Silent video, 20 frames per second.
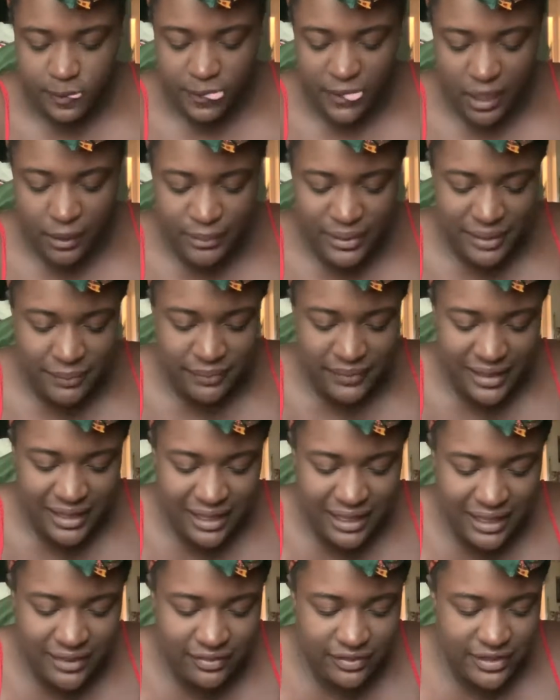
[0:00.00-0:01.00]
But
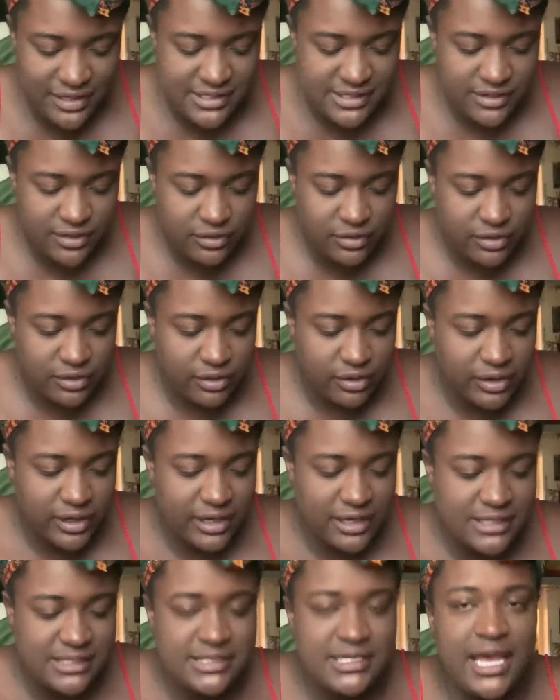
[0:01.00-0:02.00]
me and this little girl are
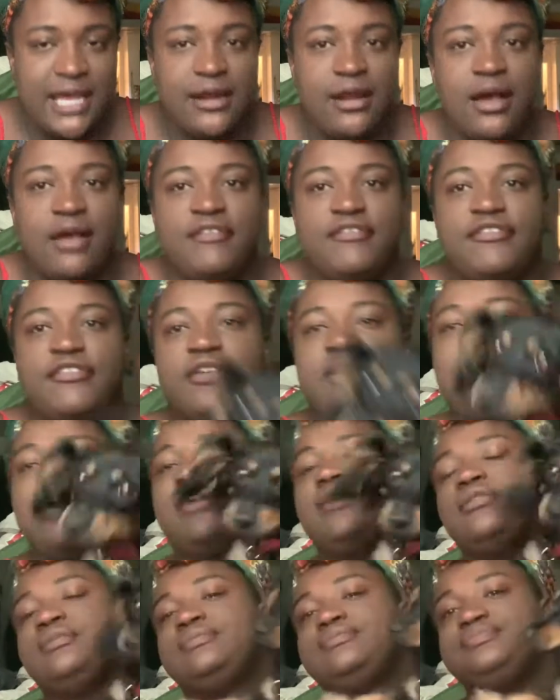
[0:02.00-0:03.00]
gonna sign off for
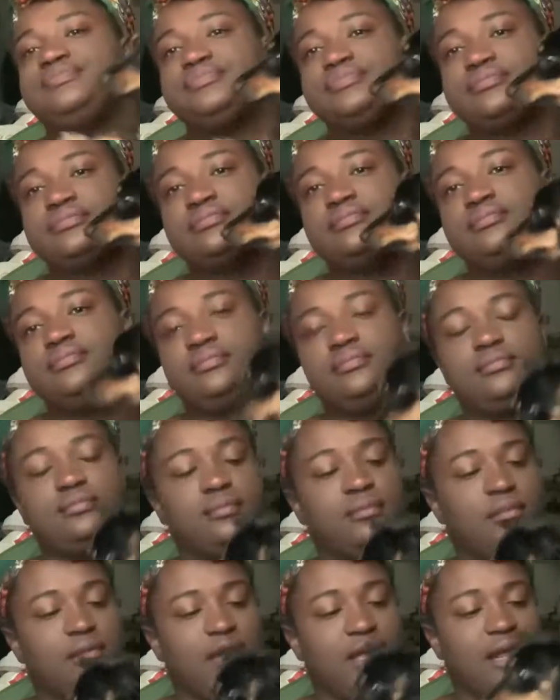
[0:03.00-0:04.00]
now.
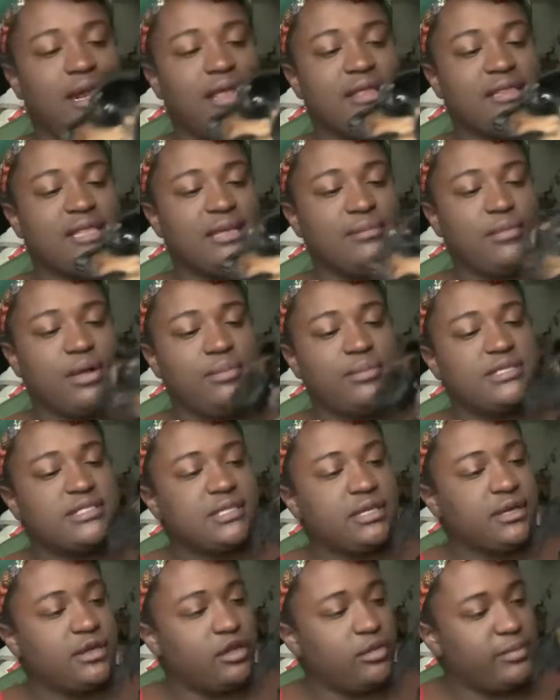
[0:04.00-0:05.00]
And I think Mama's
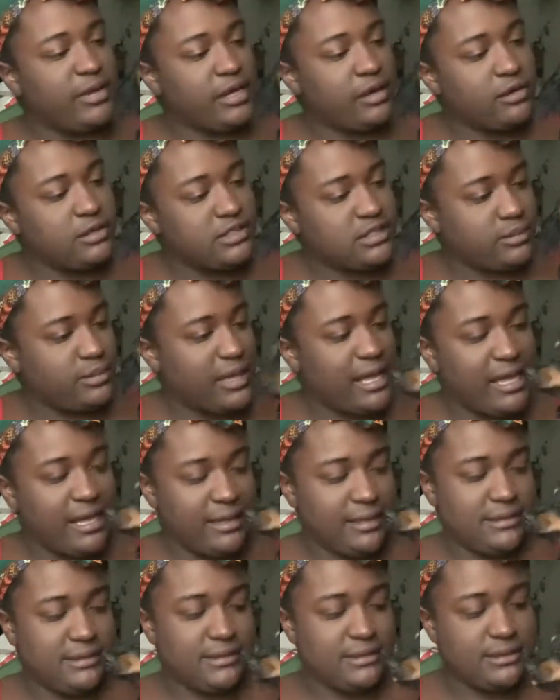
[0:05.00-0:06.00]
gonna go make her some
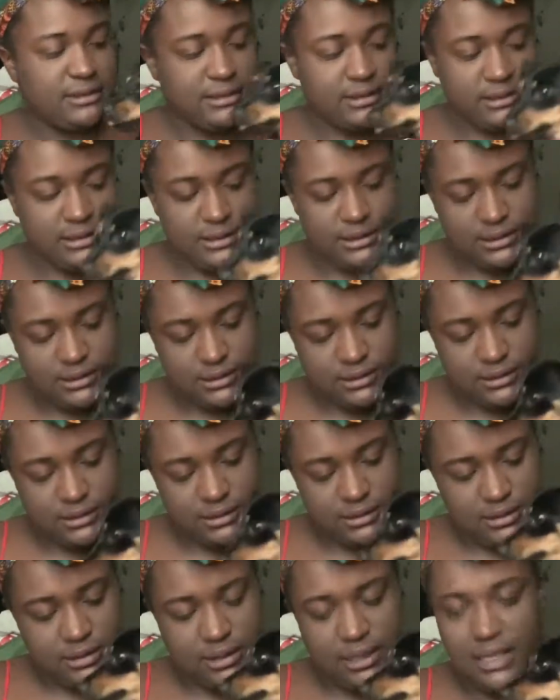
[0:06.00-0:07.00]
eggs.
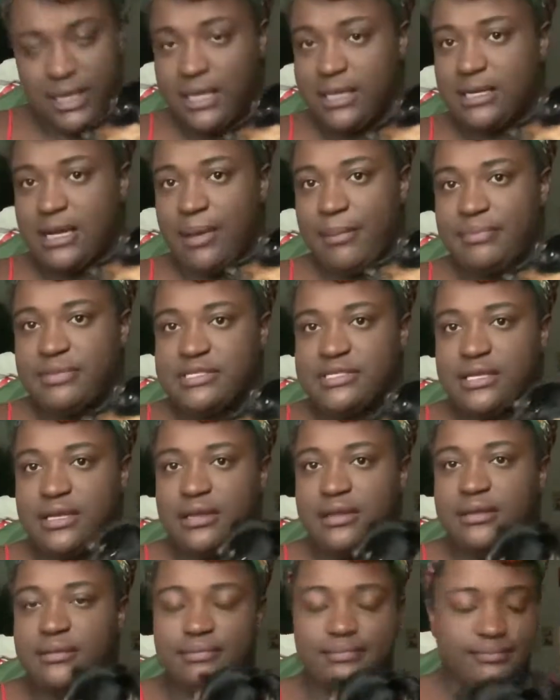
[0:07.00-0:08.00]
And I'm just
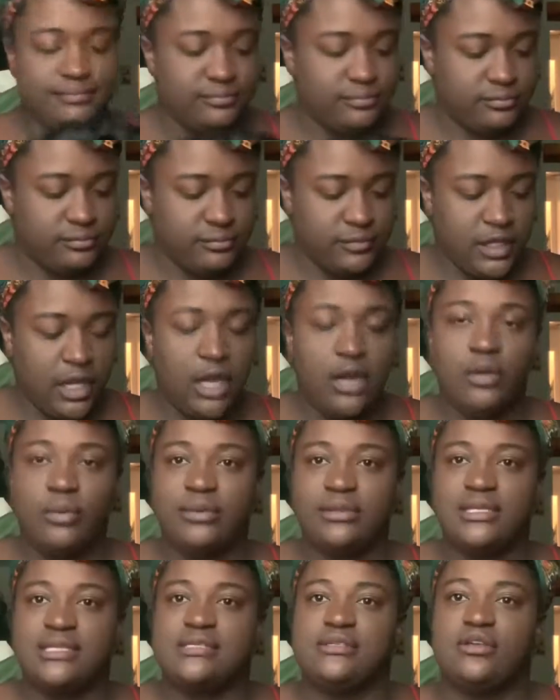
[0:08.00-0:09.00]
gonna cuddle
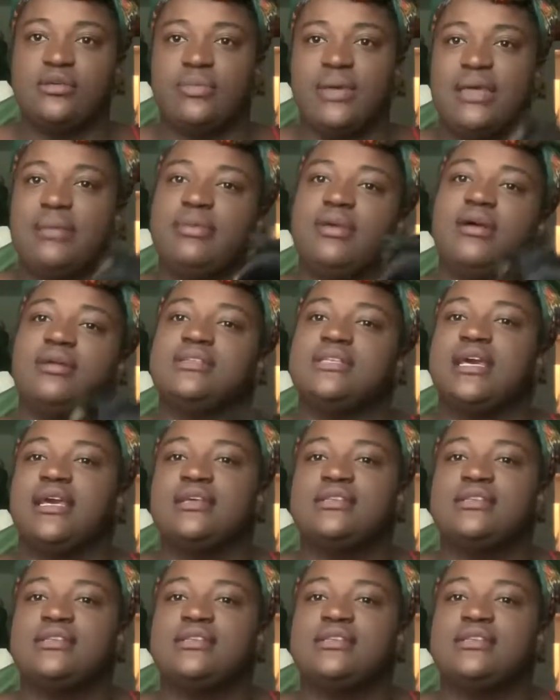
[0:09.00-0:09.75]
with this little baby all day.